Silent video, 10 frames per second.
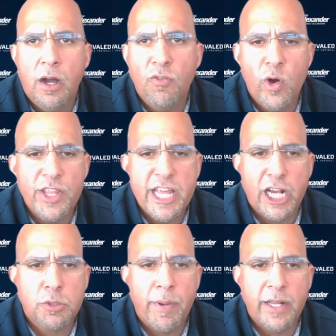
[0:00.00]
of what
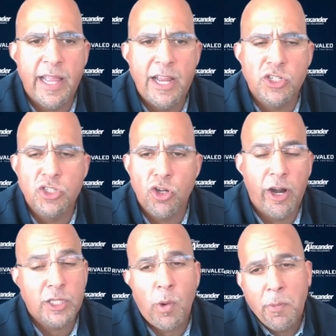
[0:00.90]
the expectations
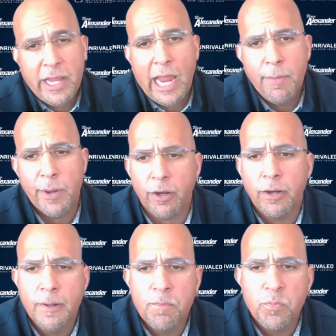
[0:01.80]
are. That's why we came here.